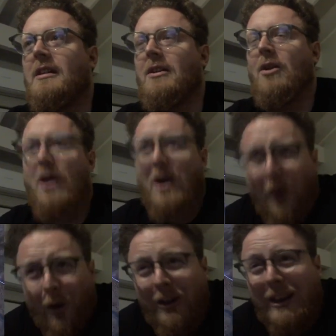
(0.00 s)
Or
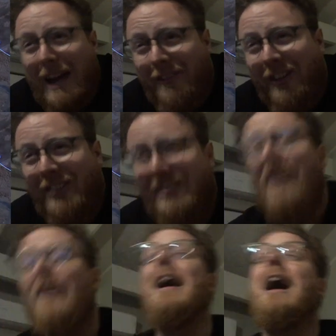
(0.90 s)
level the
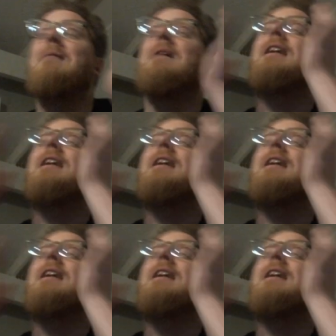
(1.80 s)
tower. I mean, at